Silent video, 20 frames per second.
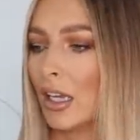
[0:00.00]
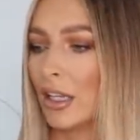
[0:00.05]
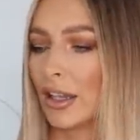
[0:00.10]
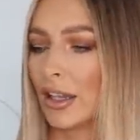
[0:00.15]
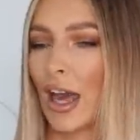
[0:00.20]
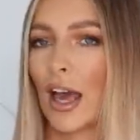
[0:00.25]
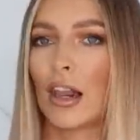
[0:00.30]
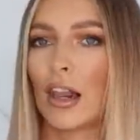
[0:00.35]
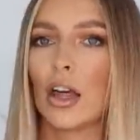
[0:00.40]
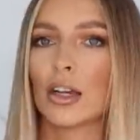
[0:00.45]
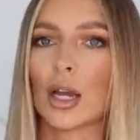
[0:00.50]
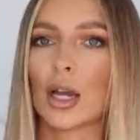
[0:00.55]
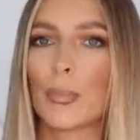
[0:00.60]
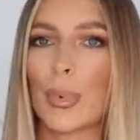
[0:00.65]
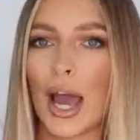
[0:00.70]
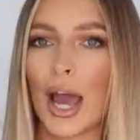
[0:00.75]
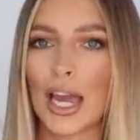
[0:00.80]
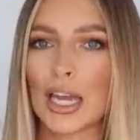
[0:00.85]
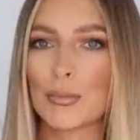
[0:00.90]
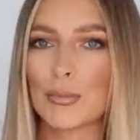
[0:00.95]
They're like a
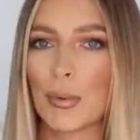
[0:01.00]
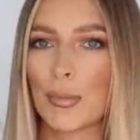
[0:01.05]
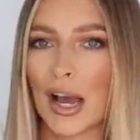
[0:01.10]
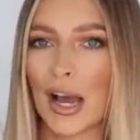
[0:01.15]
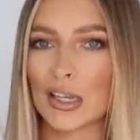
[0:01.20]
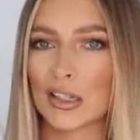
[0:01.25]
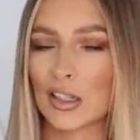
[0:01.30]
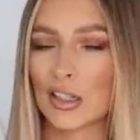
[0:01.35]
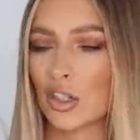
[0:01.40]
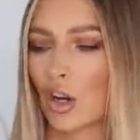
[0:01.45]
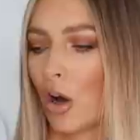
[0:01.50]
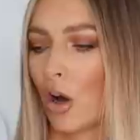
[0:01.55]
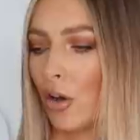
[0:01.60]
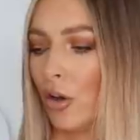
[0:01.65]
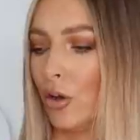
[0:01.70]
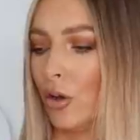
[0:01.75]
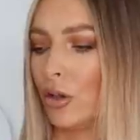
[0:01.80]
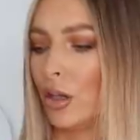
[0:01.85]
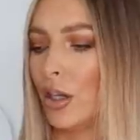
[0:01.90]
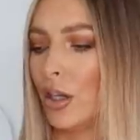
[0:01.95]
paper bag
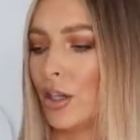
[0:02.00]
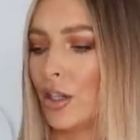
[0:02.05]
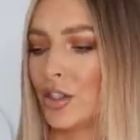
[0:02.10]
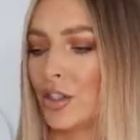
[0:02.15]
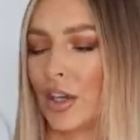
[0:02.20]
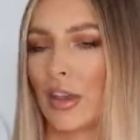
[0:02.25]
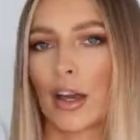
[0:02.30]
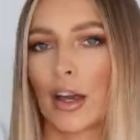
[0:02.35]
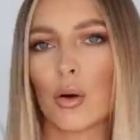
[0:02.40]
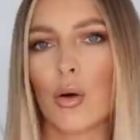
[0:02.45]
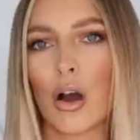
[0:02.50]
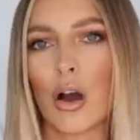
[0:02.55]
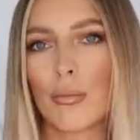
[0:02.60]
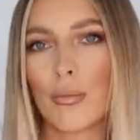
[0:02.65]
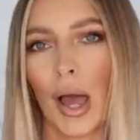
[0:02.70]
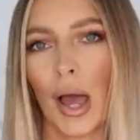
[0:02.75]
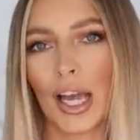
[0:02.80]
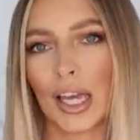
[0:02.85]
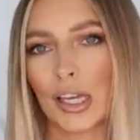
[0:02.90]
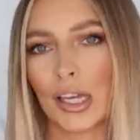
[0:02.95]
style, so they're quite
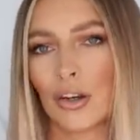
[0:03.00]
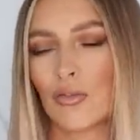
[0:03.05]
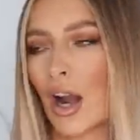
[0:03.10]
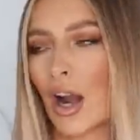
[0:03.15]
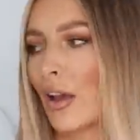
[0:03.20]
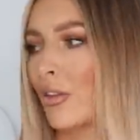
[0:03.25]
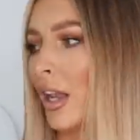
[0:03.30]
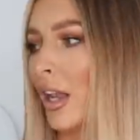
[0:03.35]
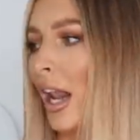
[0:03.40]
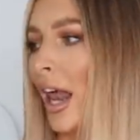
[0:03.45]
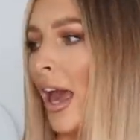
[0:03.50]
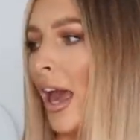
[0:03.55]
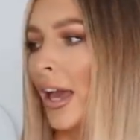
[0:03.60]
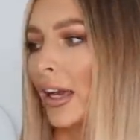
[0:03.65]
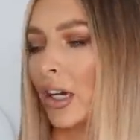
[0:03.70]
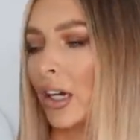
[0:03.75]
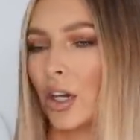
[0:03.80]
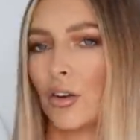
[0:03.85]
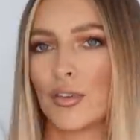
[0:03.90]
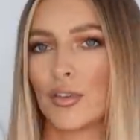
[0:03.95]
baggy around the
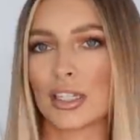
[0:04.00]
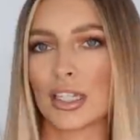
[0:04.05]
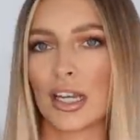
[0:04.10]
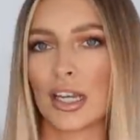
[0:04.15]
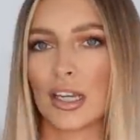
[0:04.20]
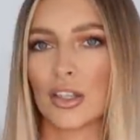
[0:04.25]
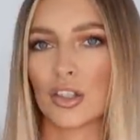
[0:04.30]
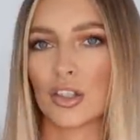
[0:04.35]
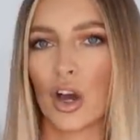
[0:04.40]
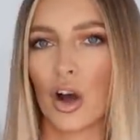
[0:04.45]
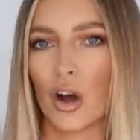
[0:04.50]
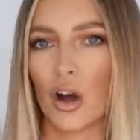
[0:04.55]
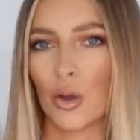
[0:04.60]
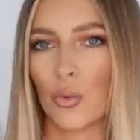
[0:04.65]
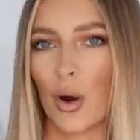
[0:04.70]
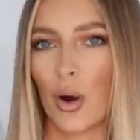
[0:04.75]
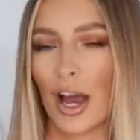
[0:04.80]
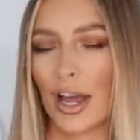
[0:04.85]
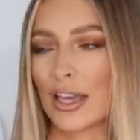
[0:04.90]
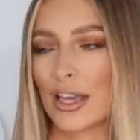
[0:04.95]
leg and obviously a tie
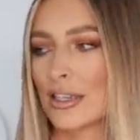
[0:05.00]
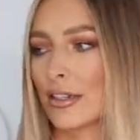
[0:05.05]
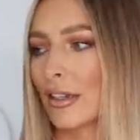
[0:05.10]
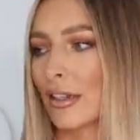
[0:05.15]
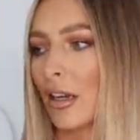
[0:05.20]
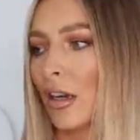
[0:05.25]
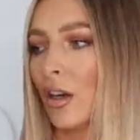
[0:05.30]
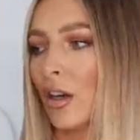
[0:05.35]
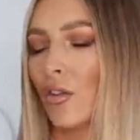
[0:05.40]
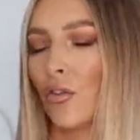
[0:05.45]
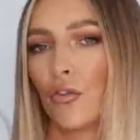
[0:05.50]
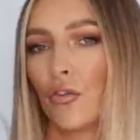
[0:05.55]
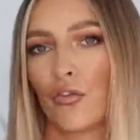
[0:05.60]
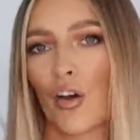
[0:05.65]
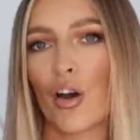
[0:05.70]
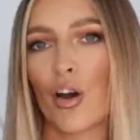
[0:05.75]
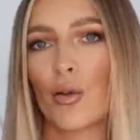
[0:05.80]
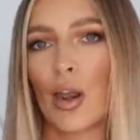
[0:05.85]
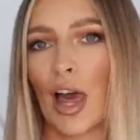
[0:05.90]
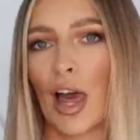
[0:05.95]
waist.
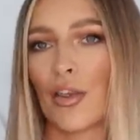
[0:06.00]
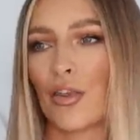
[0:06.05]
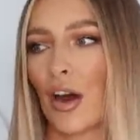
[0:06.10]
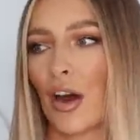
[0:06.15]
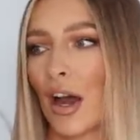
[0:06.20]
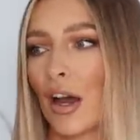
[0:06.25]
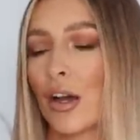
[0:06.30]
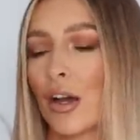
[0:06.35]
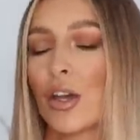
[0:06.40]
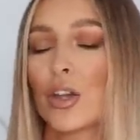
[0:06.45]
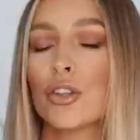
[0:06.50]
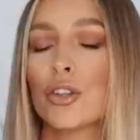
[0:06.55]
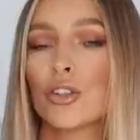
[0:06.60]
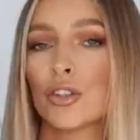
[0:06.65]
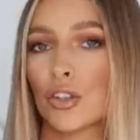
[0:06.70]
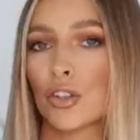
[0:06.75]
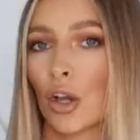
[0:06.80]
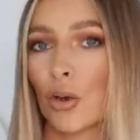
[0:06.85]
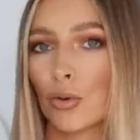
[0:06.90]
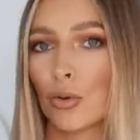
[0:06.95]
Faux leather,
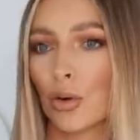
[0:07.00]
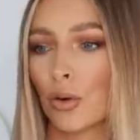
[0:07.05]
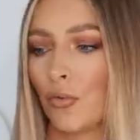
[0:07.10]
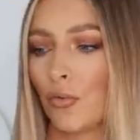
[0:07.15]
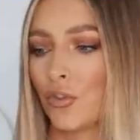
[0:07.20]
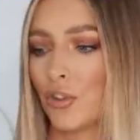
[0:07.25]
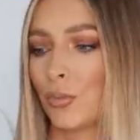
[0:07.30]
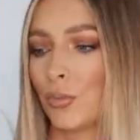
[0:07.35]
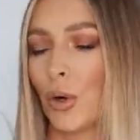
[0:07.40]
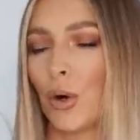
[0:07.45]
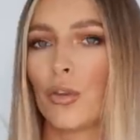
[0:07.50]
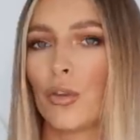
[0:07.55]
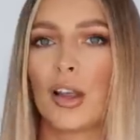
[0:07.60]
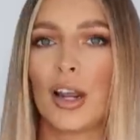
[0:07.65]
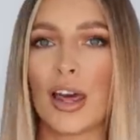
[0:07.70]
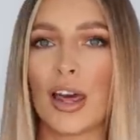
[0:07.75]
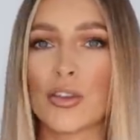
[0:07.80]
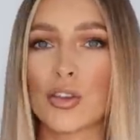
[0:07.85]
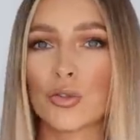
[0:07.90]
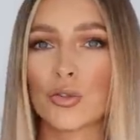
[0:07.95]
so comfortable. The
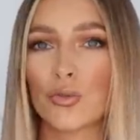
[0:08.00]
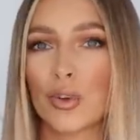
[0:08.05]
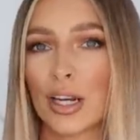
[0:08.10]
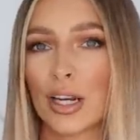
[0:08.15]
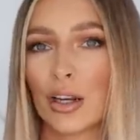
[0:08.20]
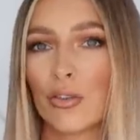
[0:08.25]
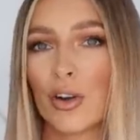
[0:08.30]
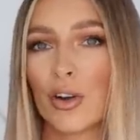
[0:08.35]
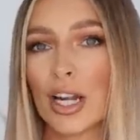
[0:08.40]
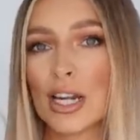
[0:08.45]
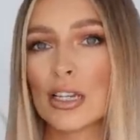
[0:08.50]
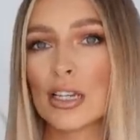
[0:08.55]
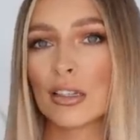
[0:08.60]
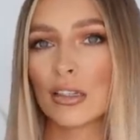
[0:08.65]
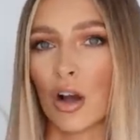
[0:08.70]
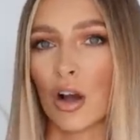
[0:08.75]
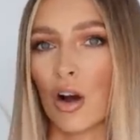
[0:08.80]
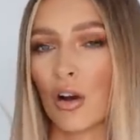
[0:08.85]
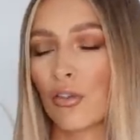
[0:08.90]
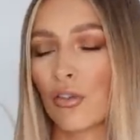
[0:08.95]
leather's really, really
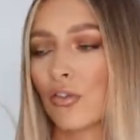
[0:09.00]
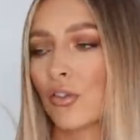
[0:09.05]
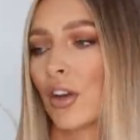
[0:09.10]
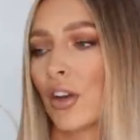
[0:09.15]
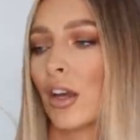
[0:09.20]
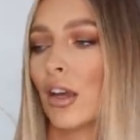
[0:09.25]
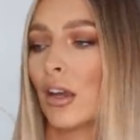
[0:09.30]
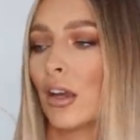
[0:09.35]
soft.